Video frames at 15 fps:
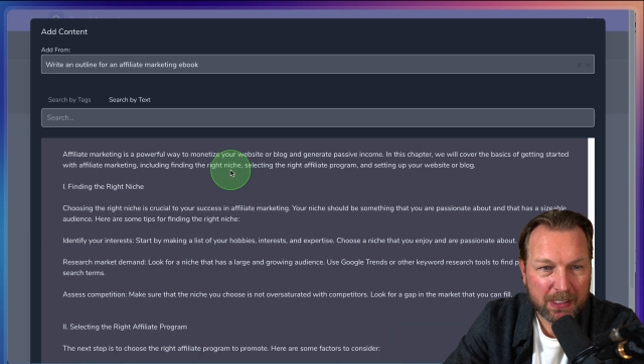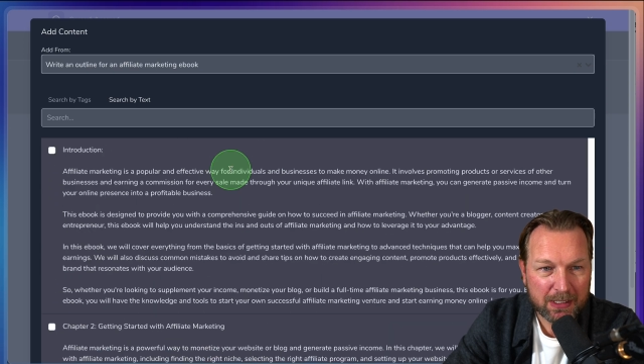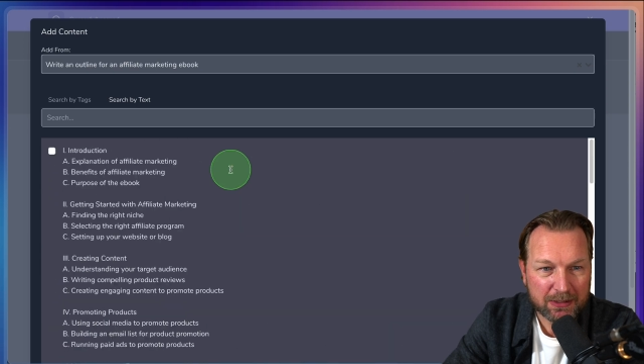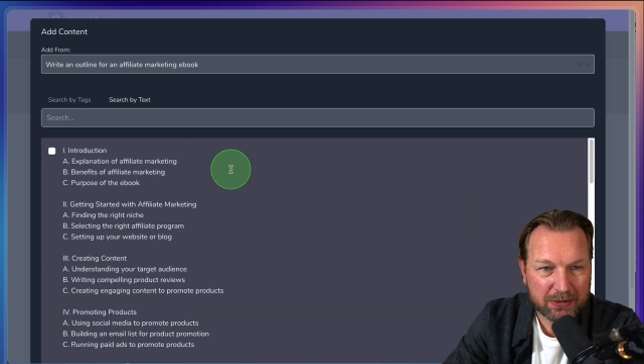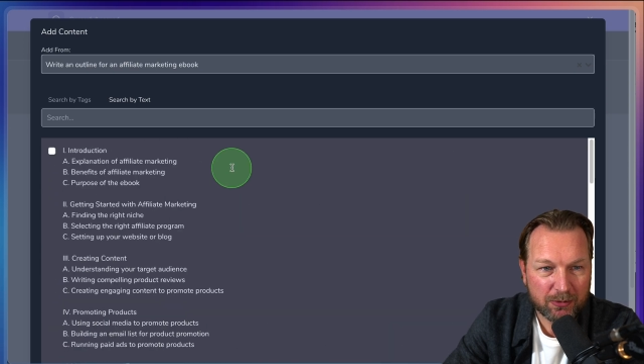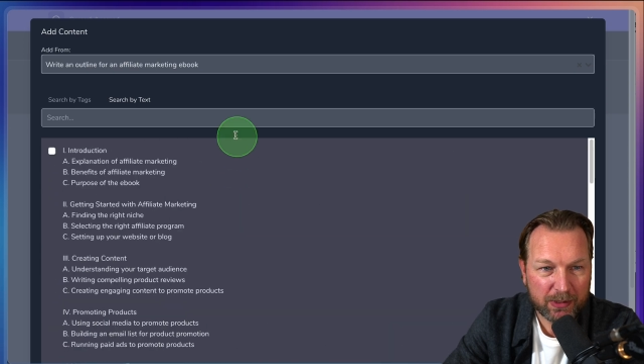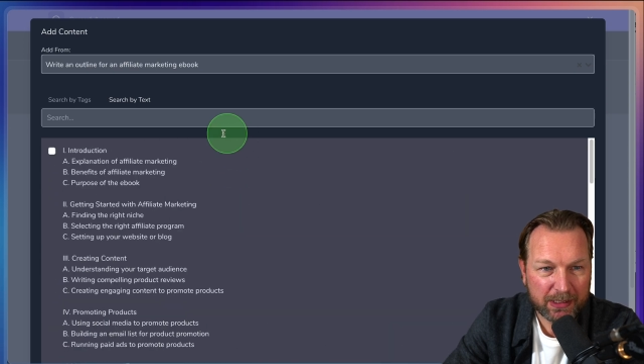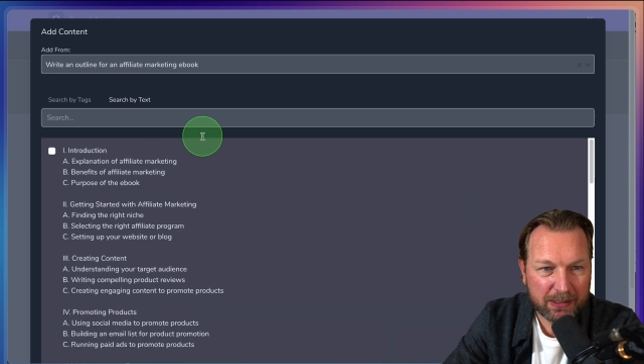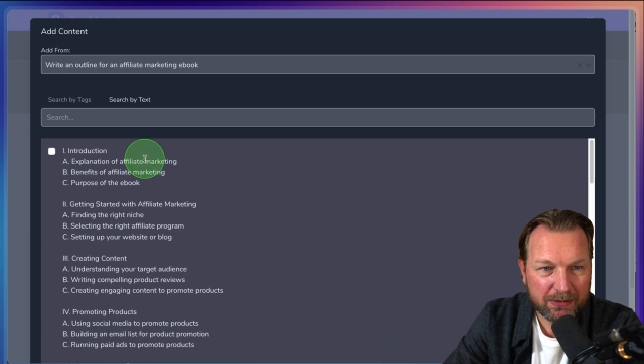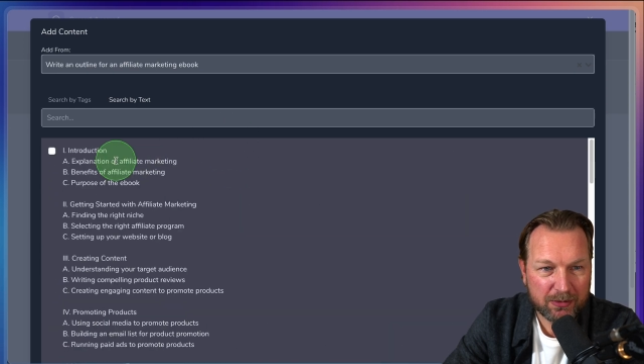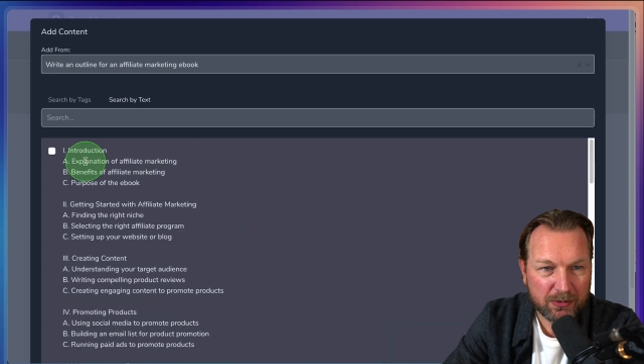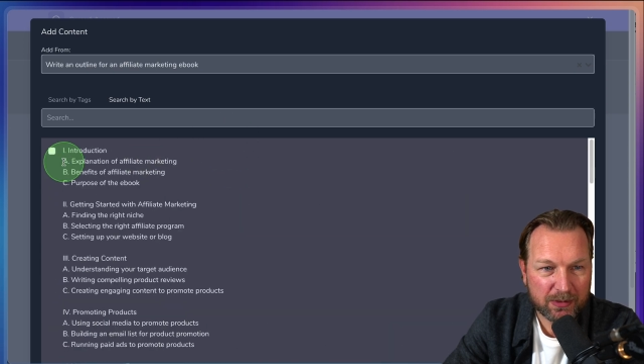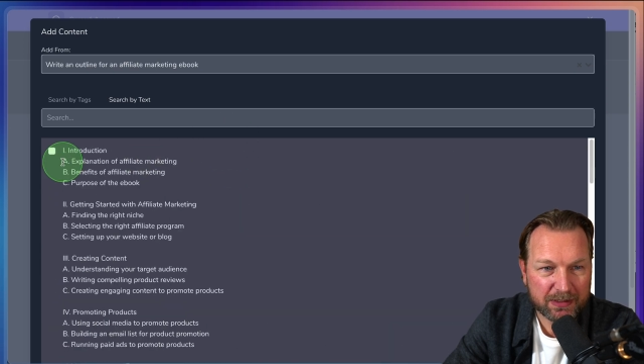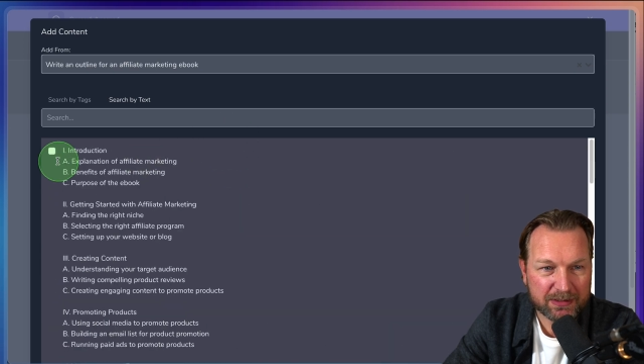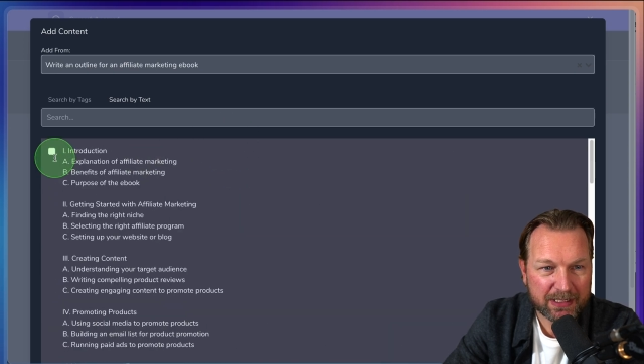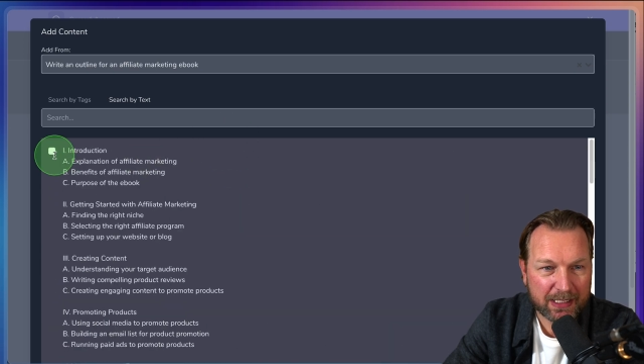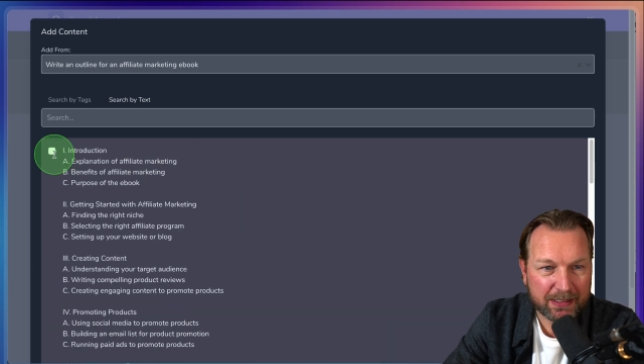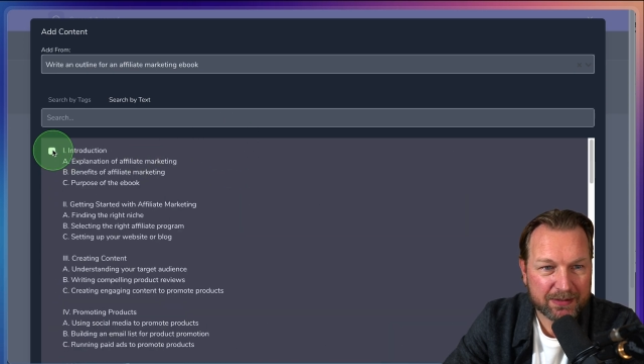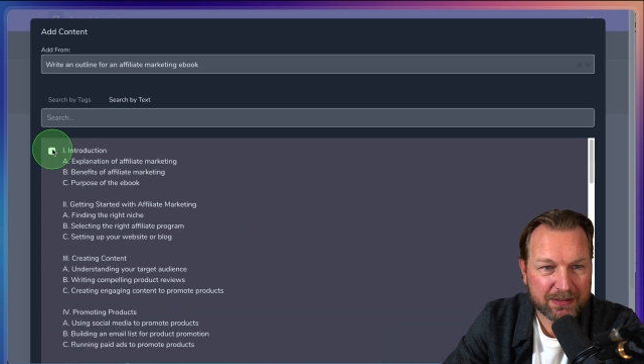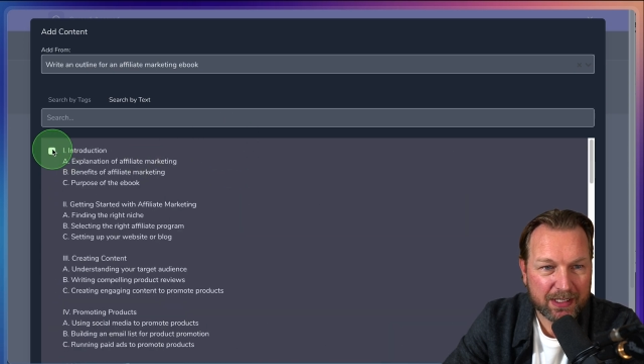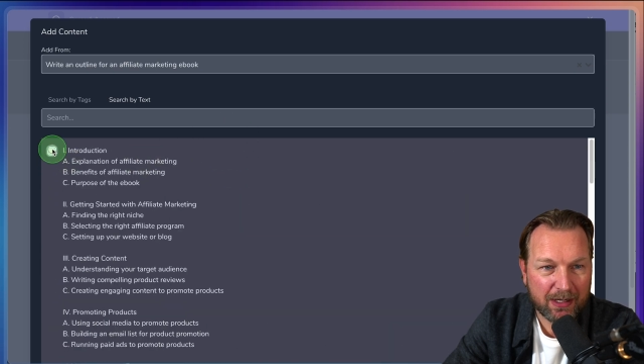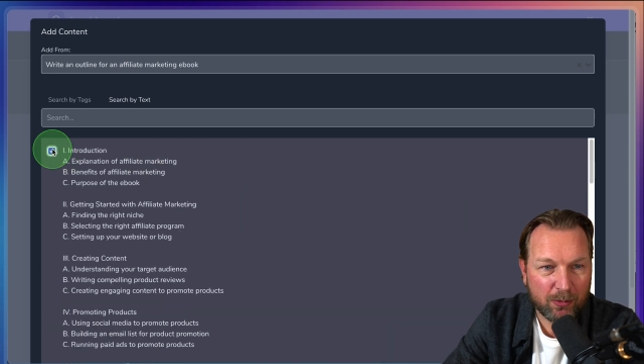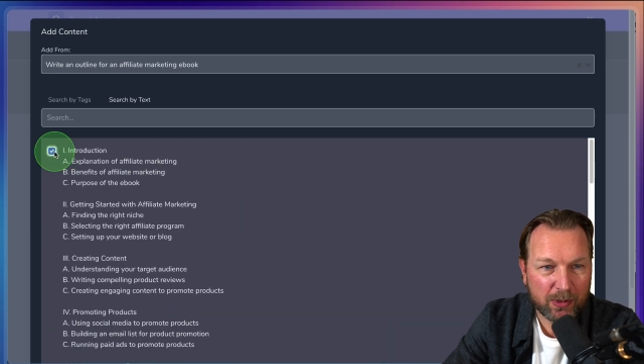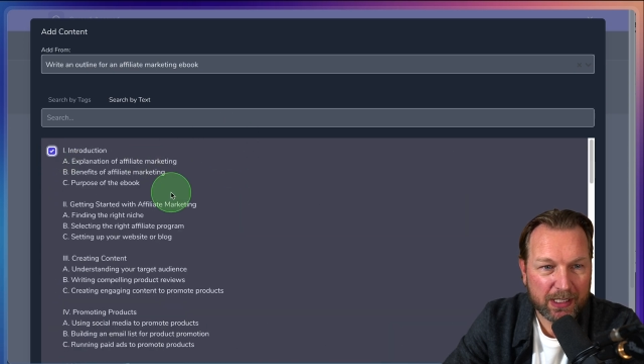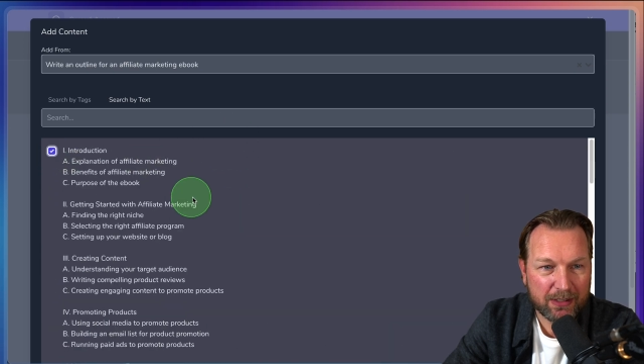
So what I can do is I can say I want to